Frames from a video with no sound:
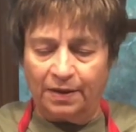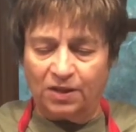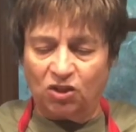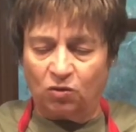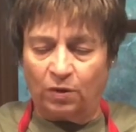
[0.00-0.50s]

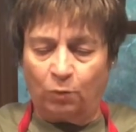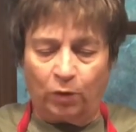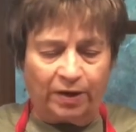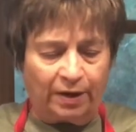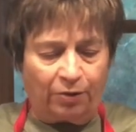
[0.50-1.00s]
So I'm
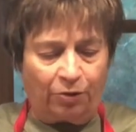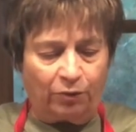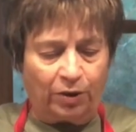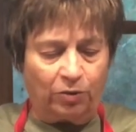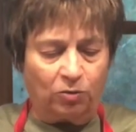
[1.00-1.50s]
going to add 3
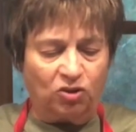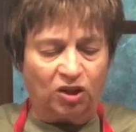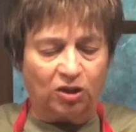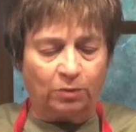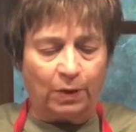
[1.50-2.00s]
of those to
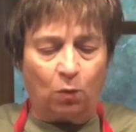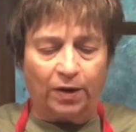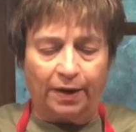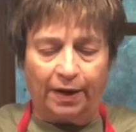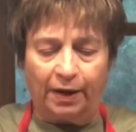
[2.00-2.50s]
get to my
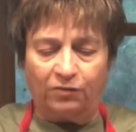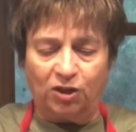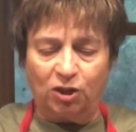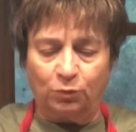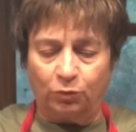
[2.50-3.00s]
1.5
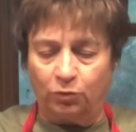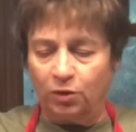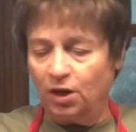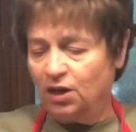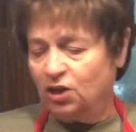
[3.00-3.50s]
teaspoon.
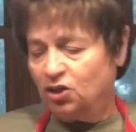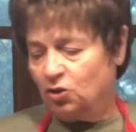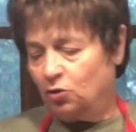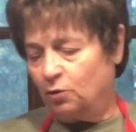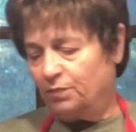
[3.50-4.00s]

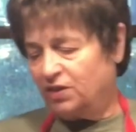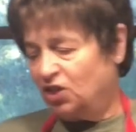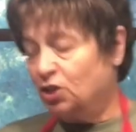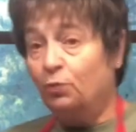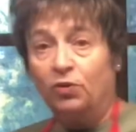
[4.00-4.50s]
So 1.5
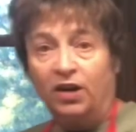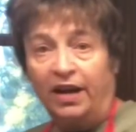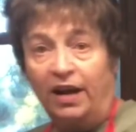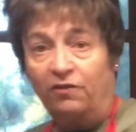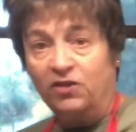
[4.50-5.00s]

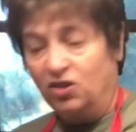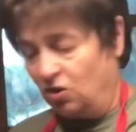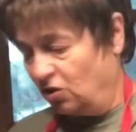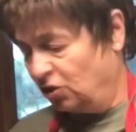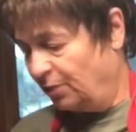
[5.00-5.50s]
teaspoons of
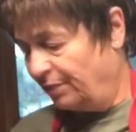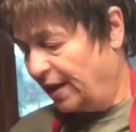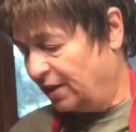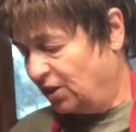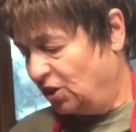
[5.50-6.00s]
salt and
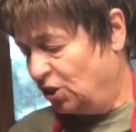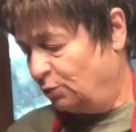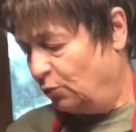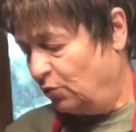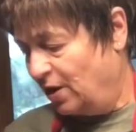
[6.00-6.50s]
1.5
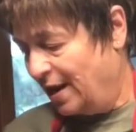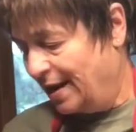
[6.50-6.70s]
teaspoons